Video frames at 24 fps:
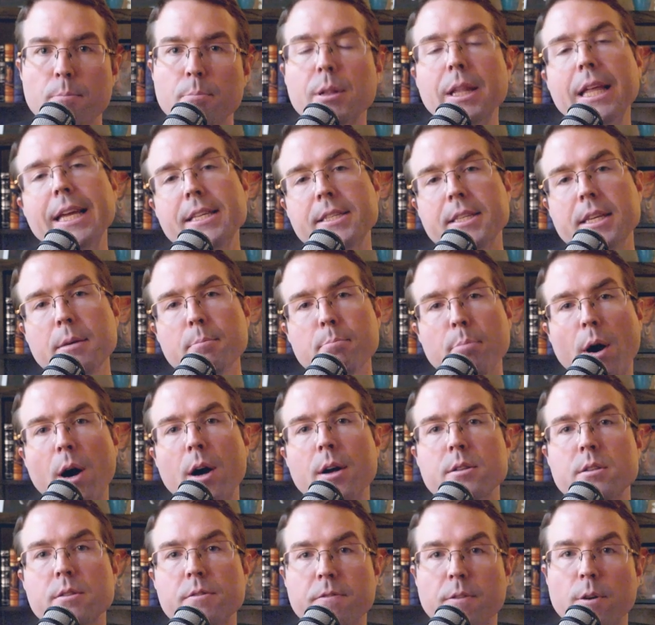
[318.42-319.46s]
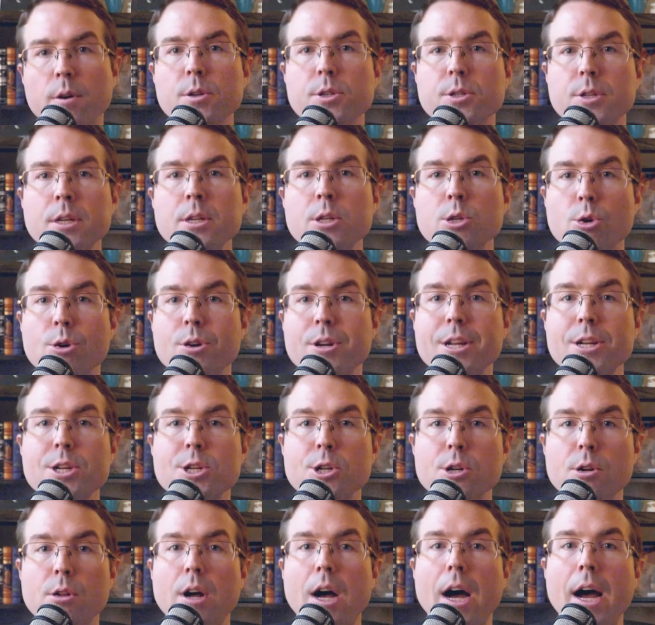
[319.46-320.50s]
placing bonds first in
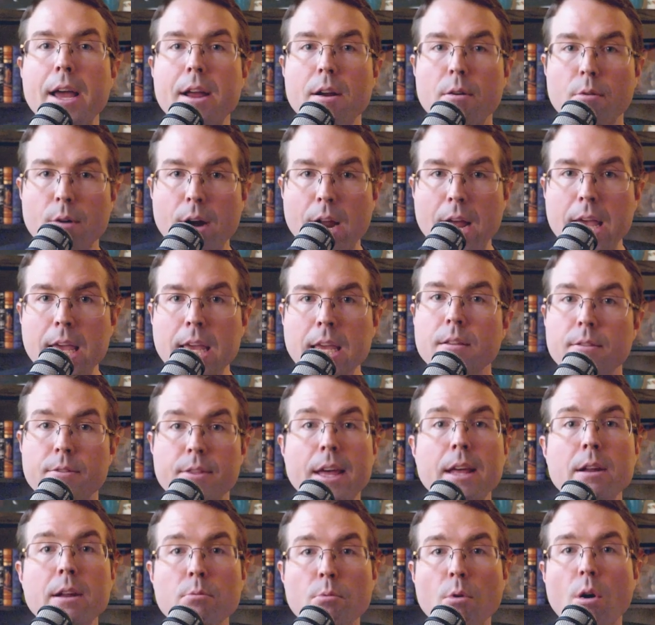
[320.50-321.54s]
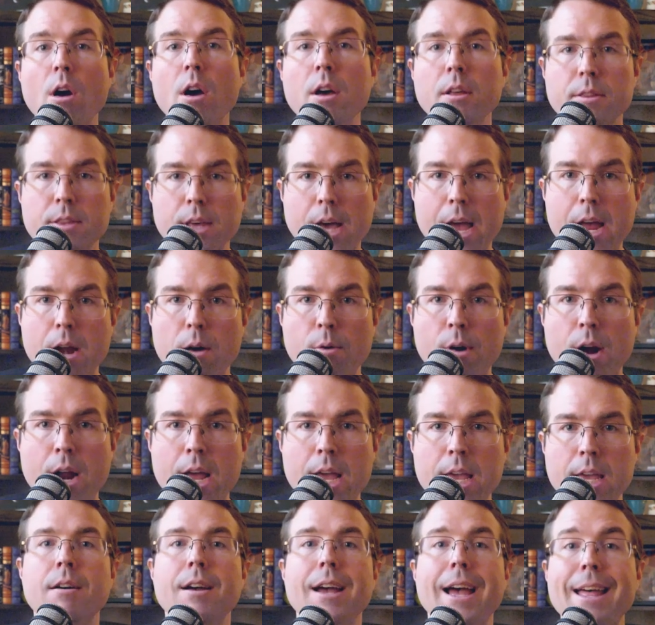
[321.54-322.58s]
traditional IRA, then Roth
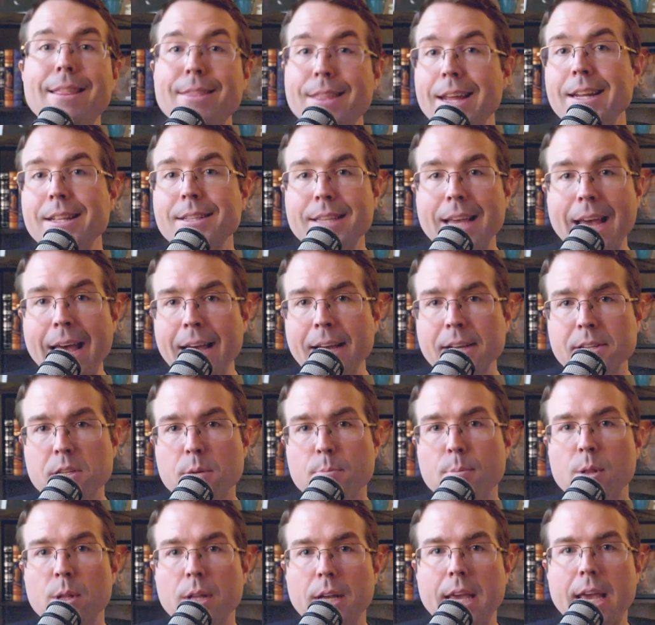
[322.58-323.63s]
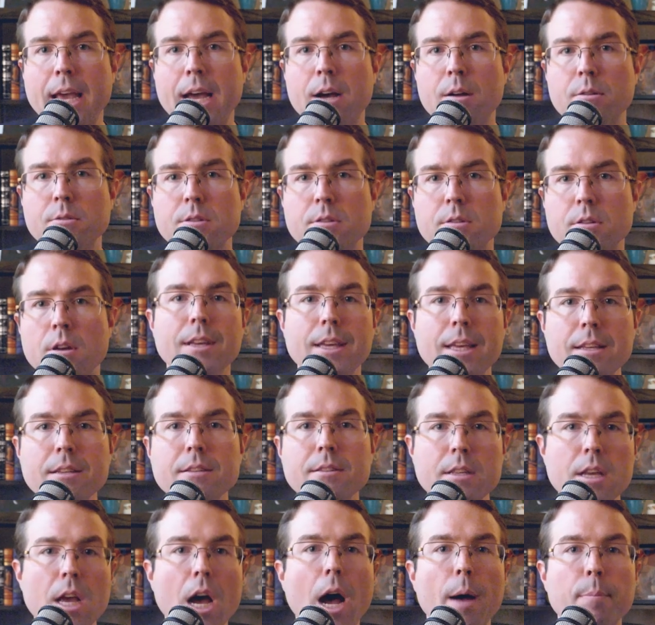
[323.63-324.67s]
IRA, and then in taxable accounts is
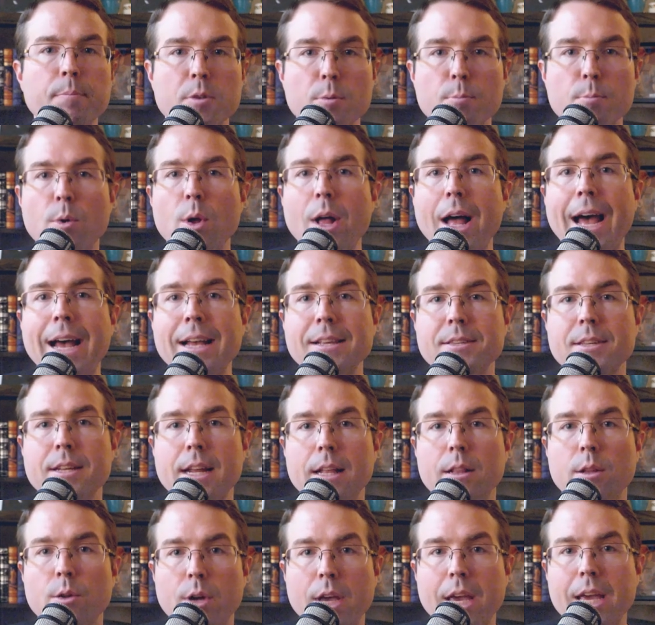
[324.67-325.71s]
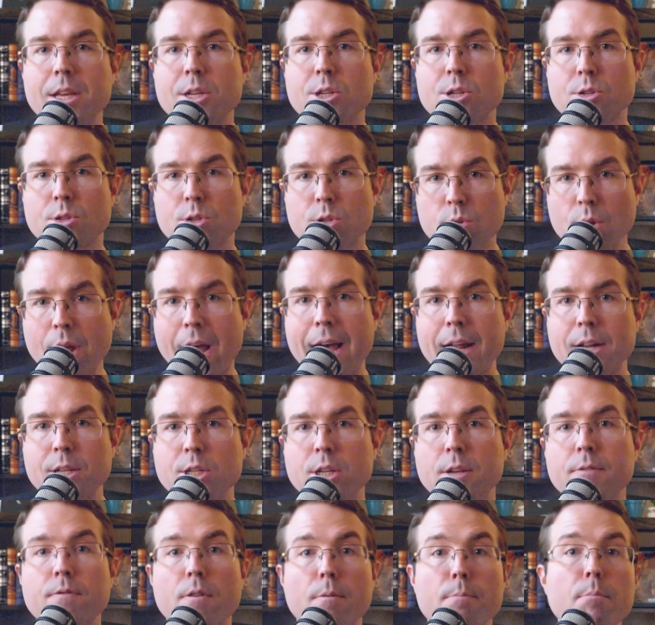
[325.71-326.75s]
the optimal asset allocation
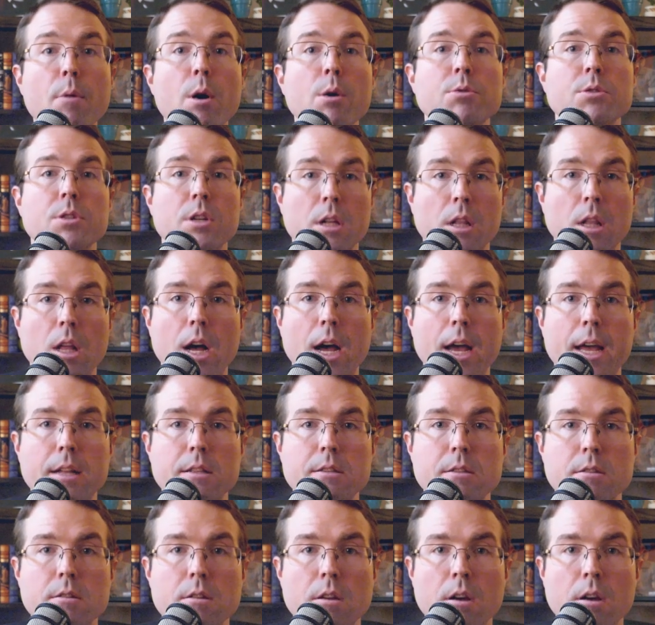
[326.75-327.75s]
strategy for most clients.